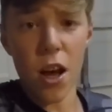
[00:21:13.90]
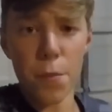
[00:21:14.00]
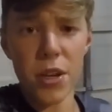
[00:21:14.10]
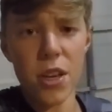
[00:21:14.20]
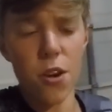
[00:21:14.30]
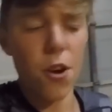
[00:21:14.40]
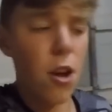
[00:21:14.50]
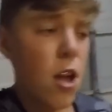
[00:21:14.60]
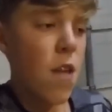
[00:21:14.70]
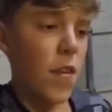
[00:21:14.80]
to come in
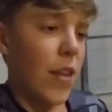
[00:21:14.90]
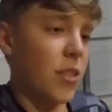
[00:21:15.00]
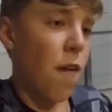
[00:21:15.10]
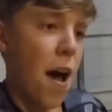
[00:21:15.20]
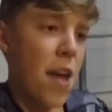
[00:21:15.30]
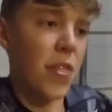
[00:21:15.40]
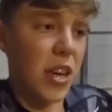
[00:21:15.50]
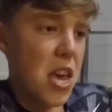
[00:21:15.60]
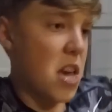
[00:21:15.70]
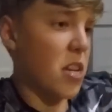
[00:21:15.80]
here, then that's fine. The
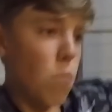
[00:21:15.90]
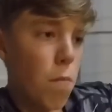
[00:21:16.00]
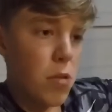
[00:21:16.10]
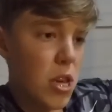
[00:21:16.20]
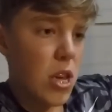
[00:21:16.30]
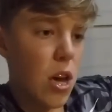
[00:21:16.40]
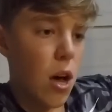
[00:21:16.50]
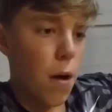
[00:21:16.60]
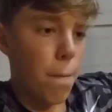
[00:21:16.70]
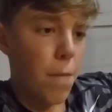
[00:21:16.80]
candy will be
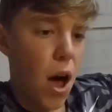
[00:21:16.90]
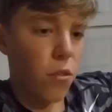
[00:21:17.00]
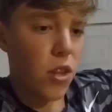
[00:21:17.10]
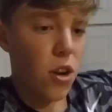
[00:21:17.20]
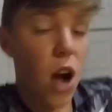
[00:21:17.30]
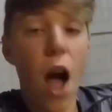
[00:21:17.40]
um, out there.